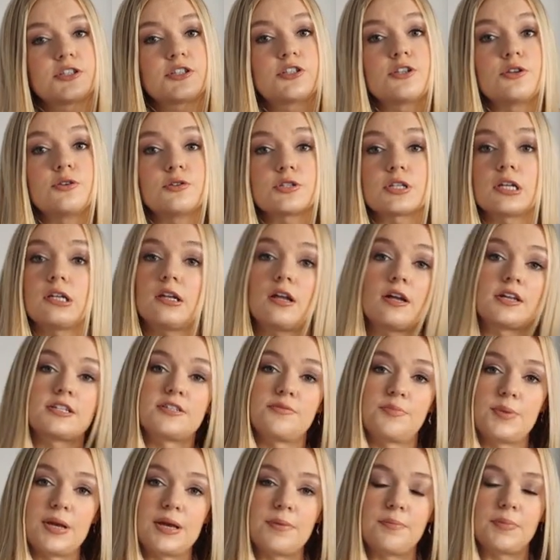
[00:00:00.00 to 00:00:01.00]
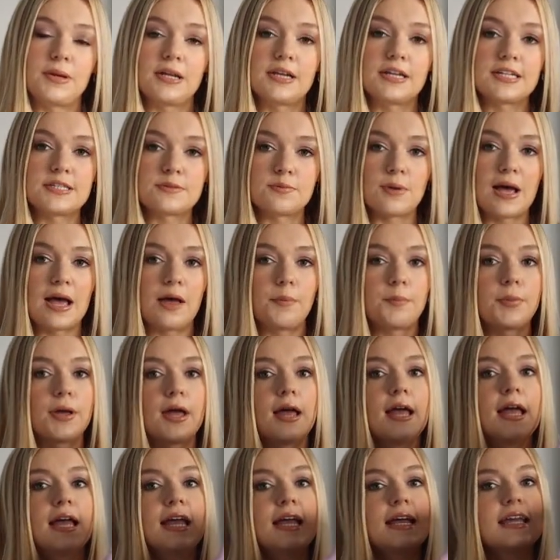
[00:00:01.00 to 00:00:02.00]
that suits a lot of people as well.
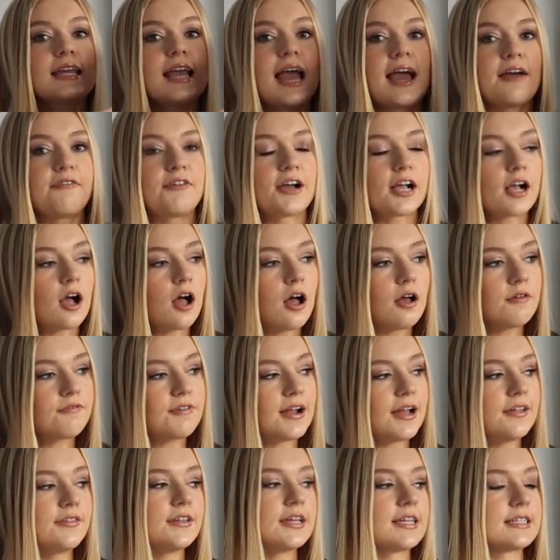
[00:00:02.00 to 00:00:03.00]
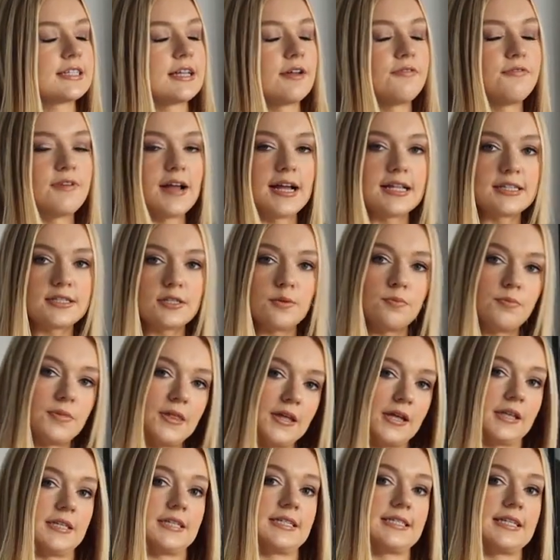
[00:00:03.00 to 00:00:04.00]
But yeah, if I can't find this, I'll find
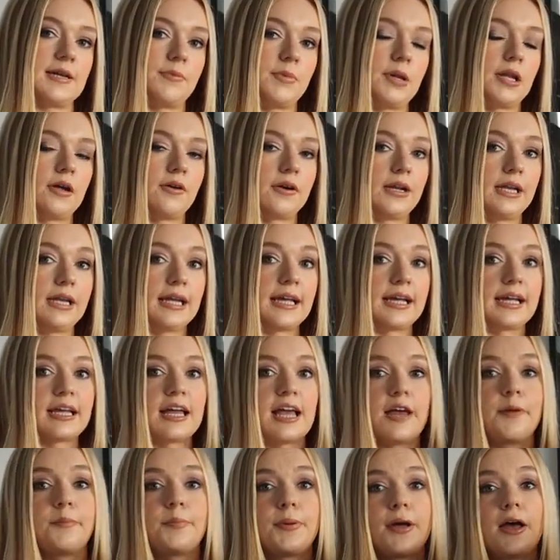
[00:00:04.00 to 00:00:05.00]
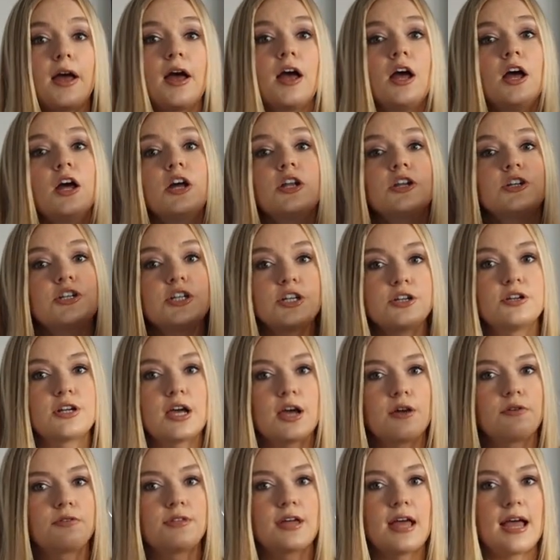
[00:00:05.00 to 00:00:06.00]
something similar and link it. But do
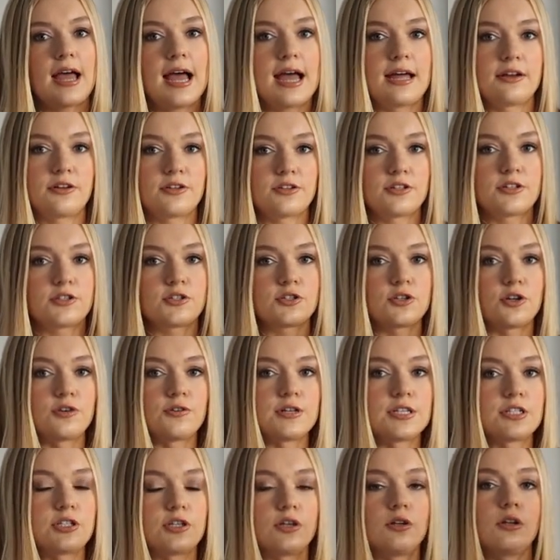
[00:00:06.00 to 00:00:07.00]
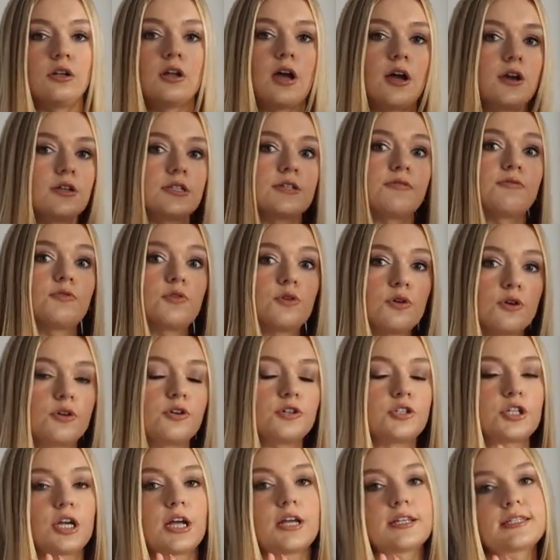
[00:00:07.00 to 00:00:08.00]
know that Under The Stories do loads of
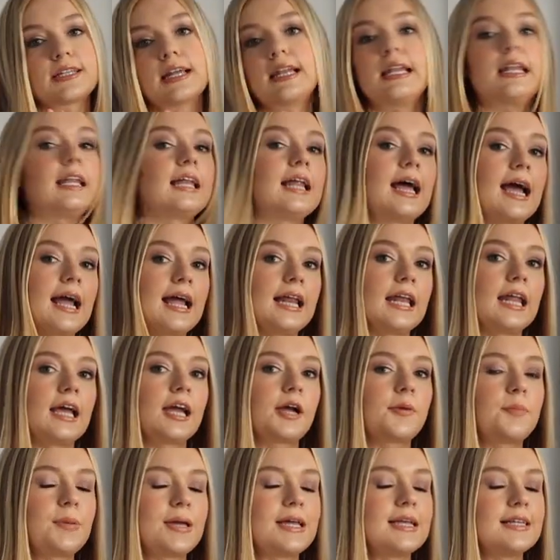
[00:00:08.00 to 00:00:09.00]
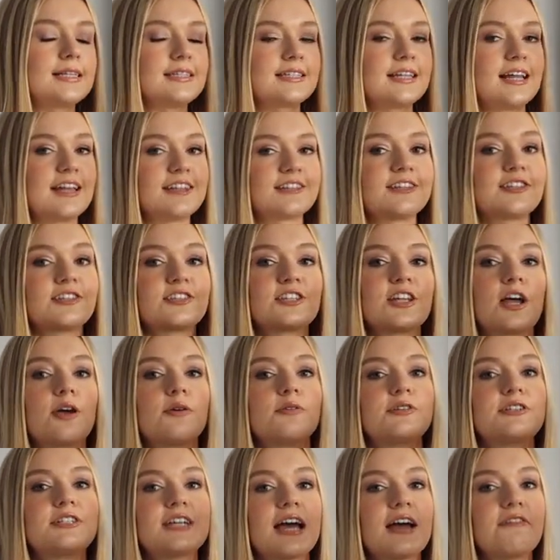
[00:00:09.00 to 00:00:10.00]
gorgeous lilac pieces.
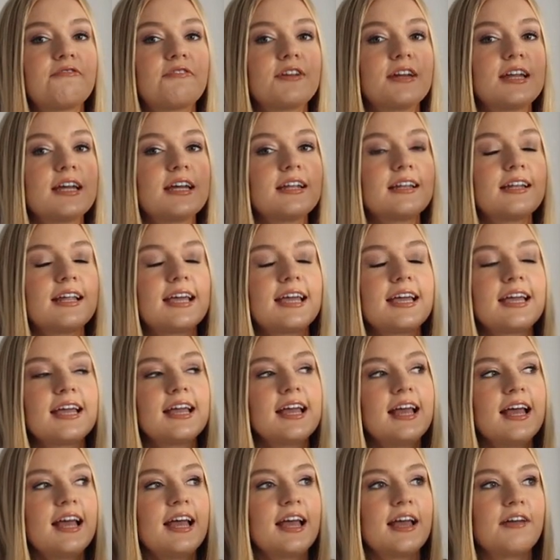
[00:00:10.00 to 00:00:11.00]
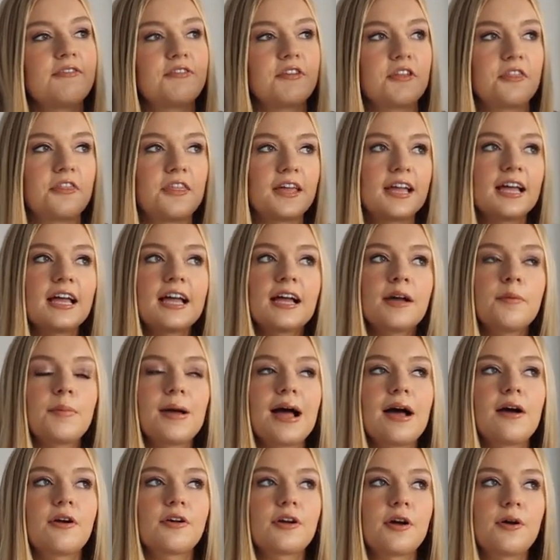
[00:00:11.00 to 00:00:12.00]
So definitely, if you're thinking
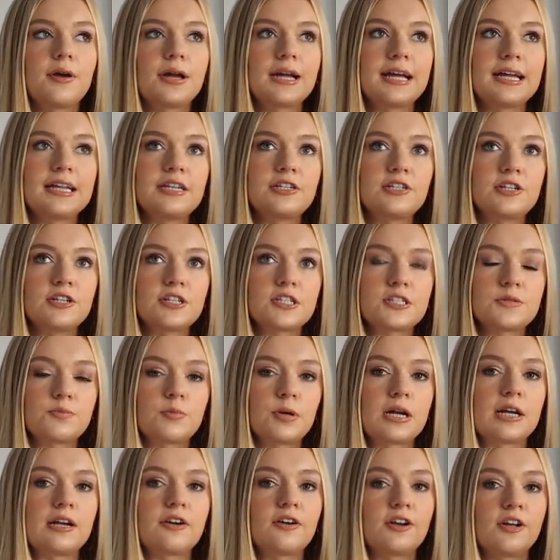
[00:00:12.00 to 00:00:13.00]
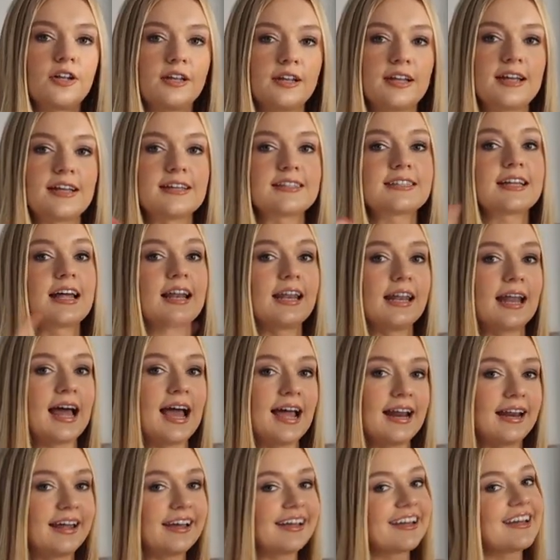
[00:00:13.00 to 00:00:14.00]
about going into spring colours,
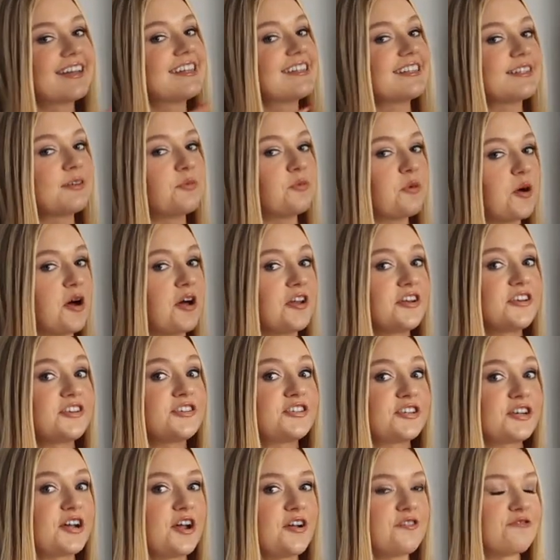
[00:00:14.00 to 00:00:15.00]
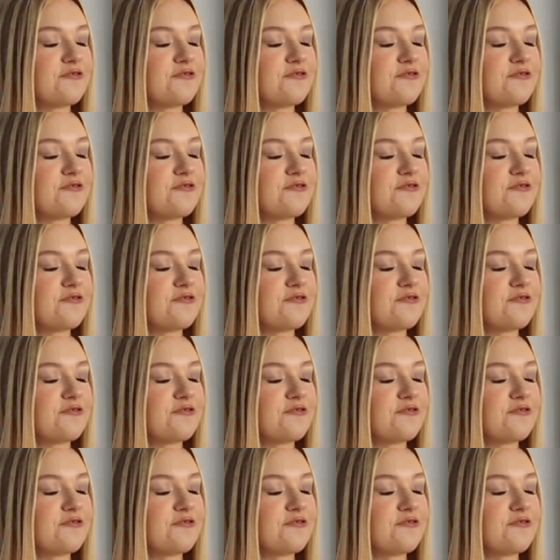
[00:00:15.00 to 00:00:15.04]
lilac is the one to